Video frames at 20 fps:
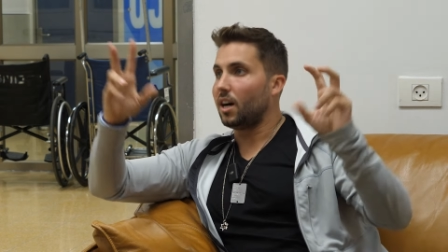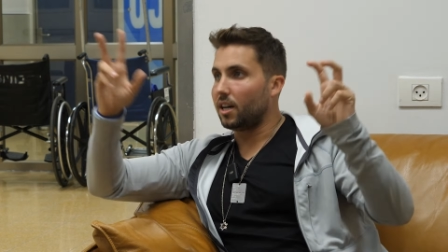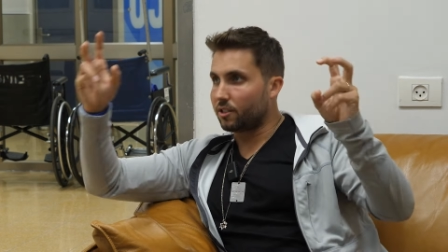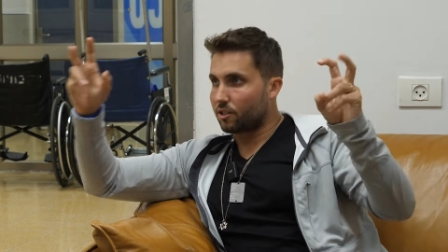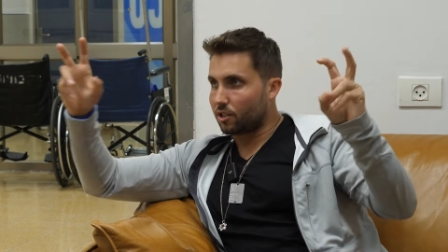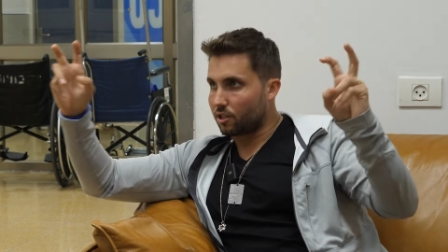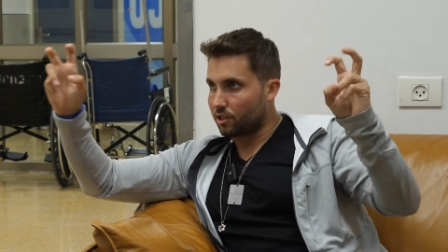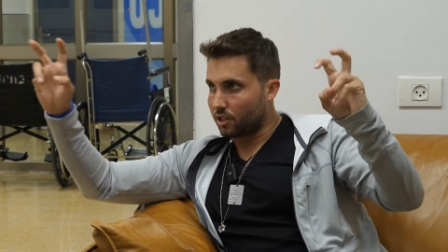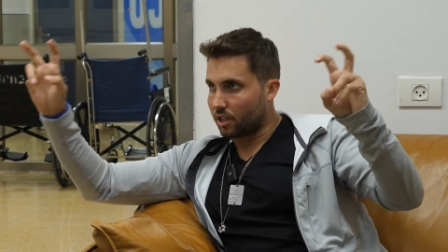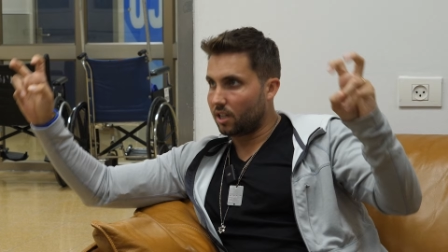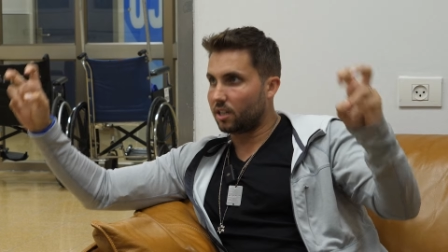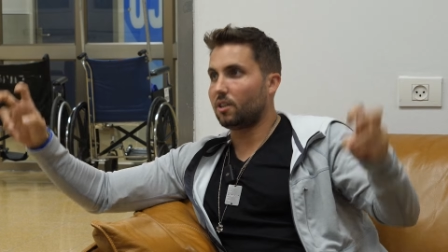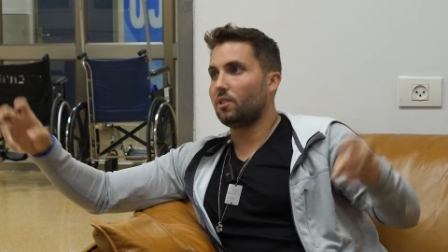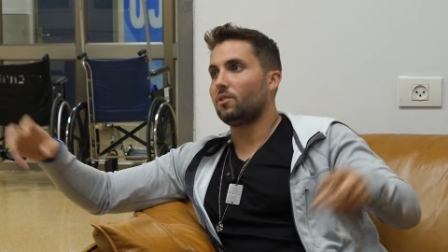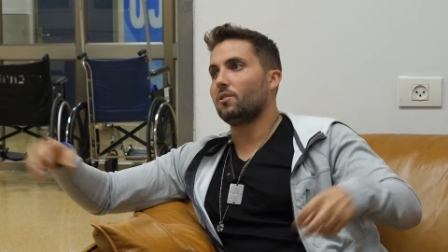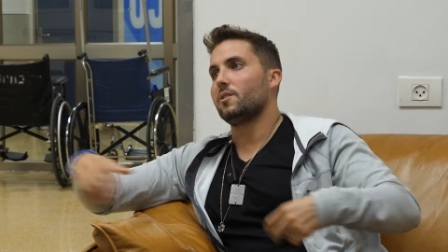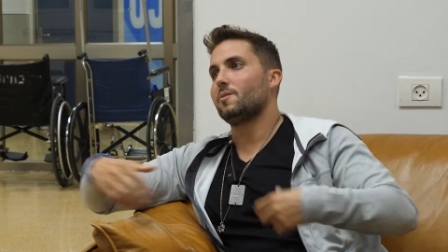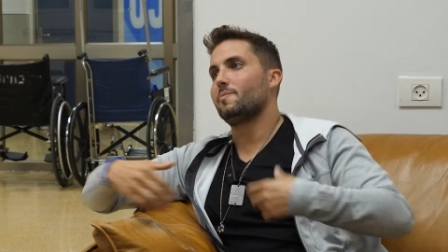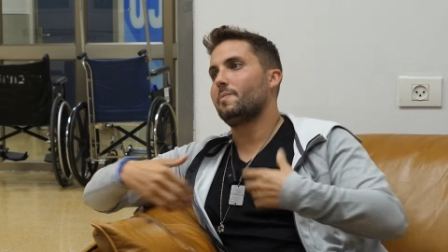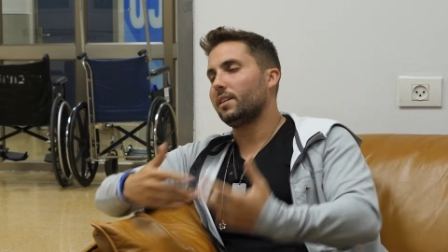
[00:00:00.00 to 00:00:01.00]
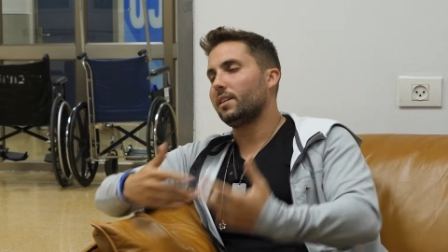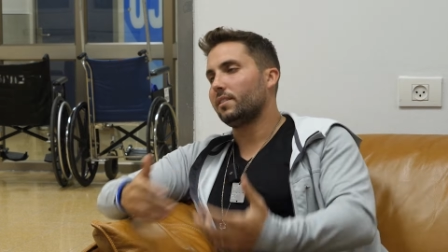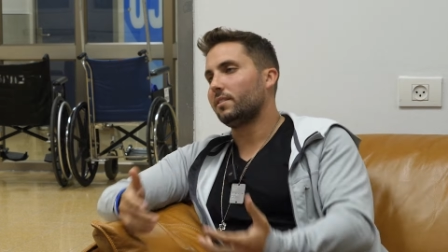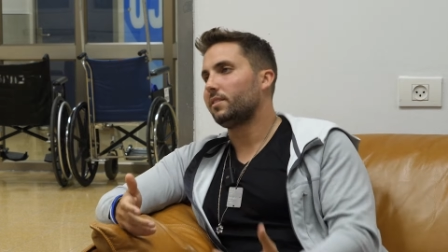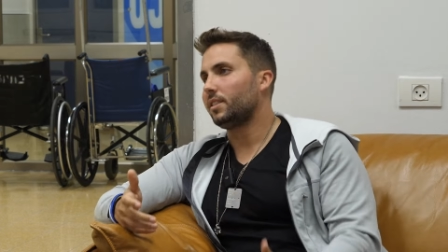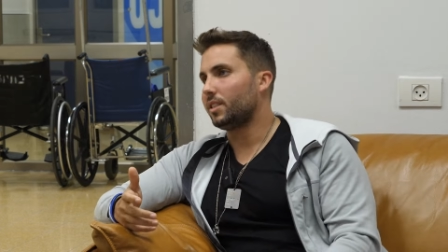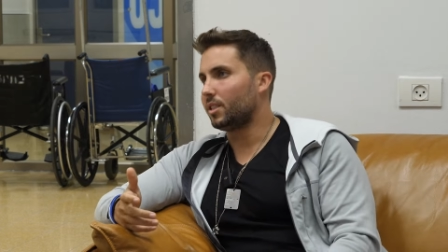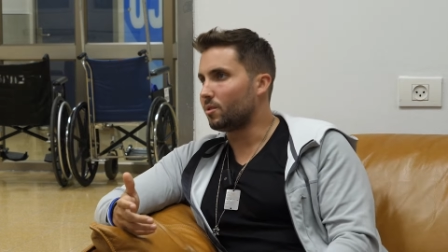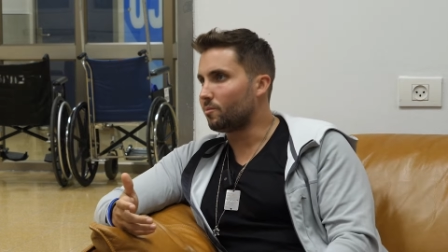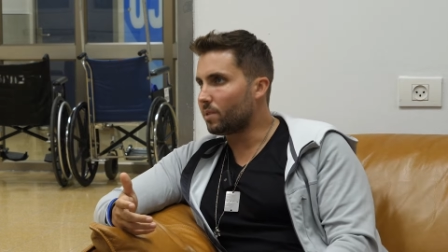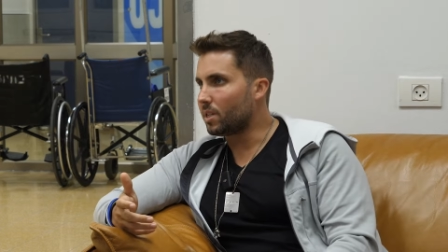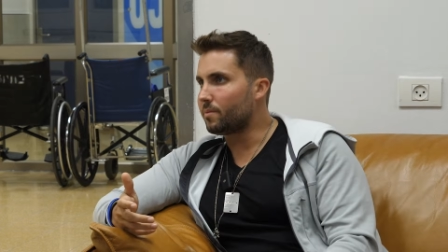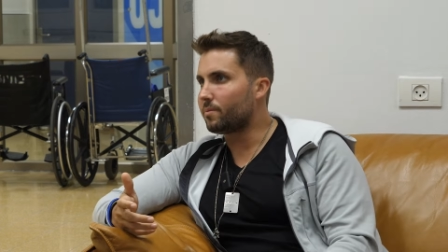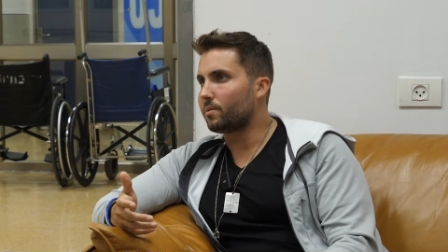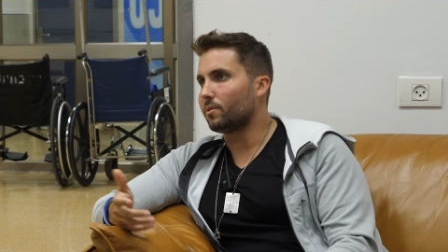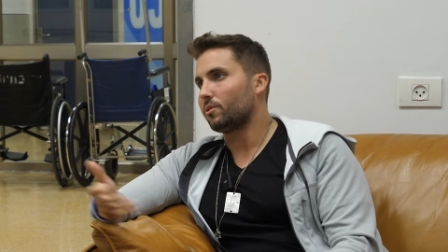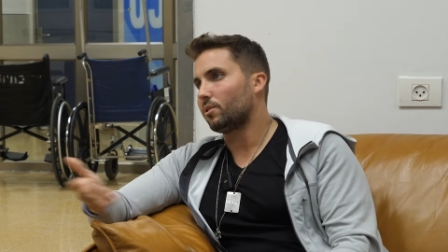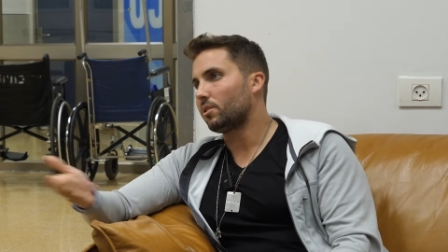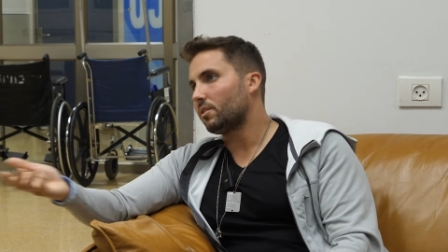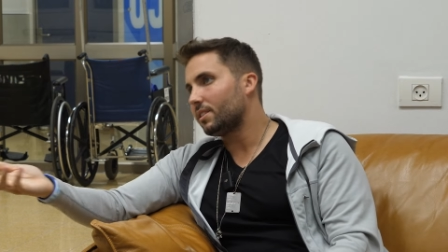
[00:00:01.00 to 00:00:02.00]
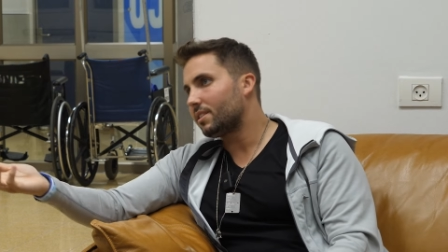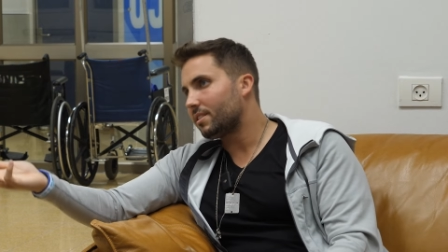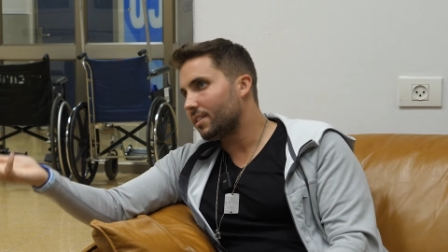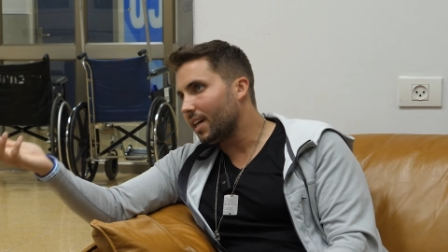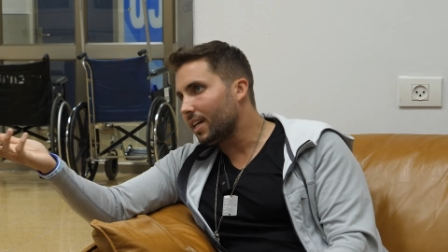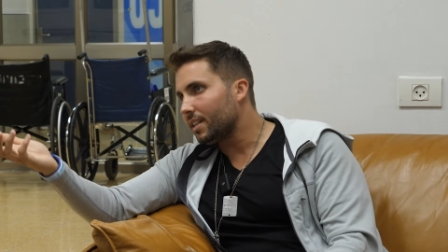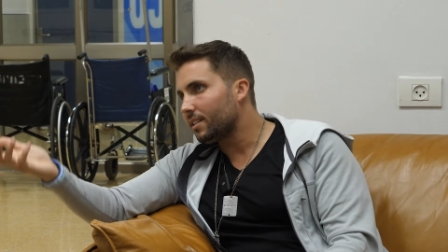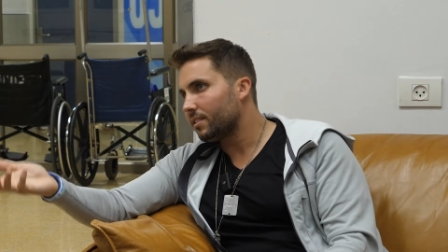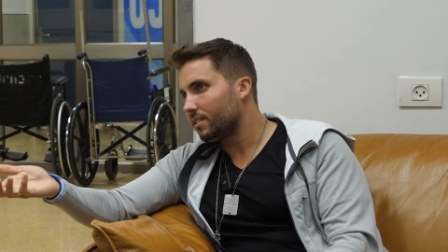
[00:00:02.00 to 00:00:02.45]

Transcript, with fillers: underdog or the Palestinian people. So it's not